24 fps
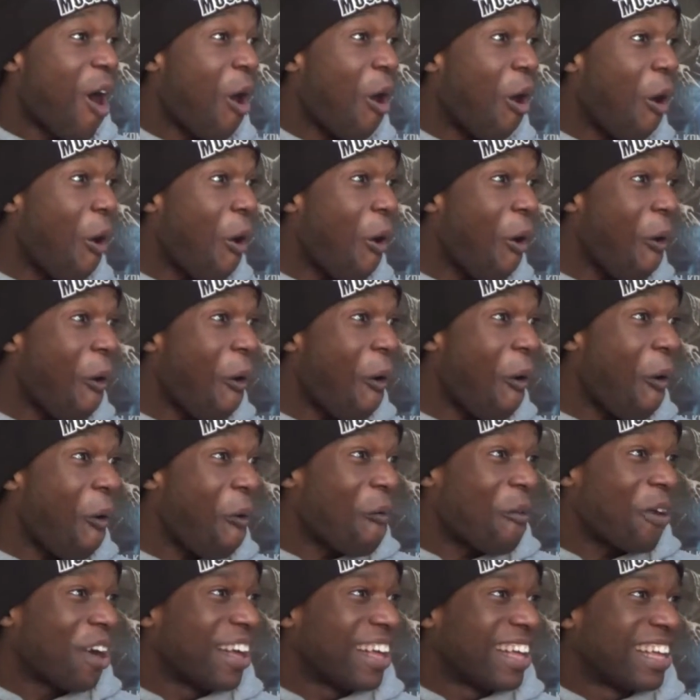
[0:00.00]

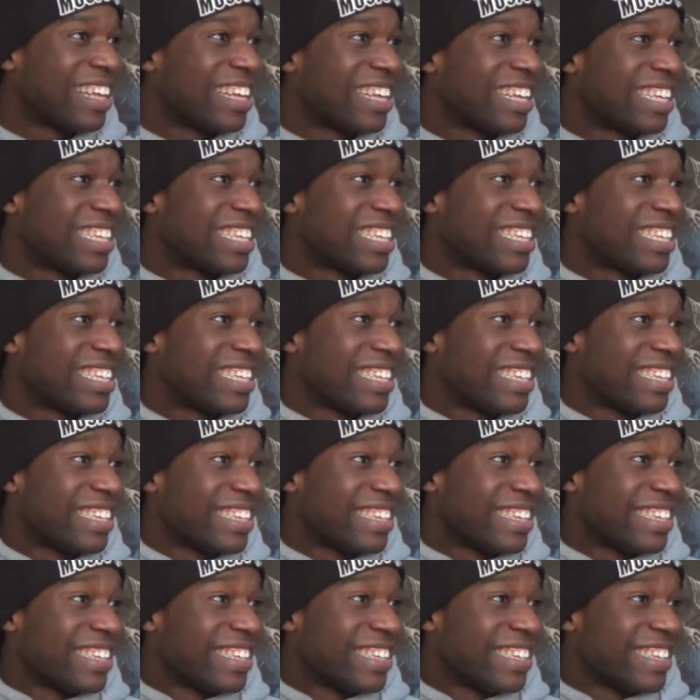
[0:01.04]
Oh!
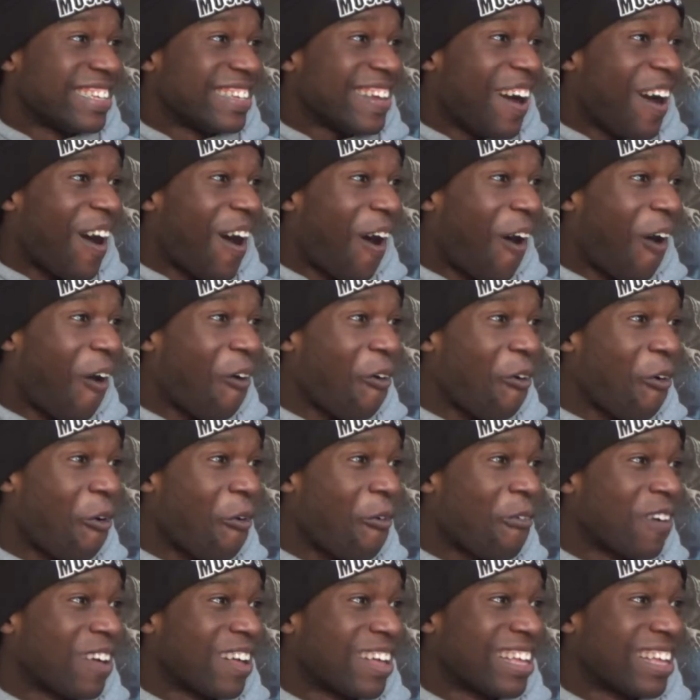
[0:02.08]
Oh!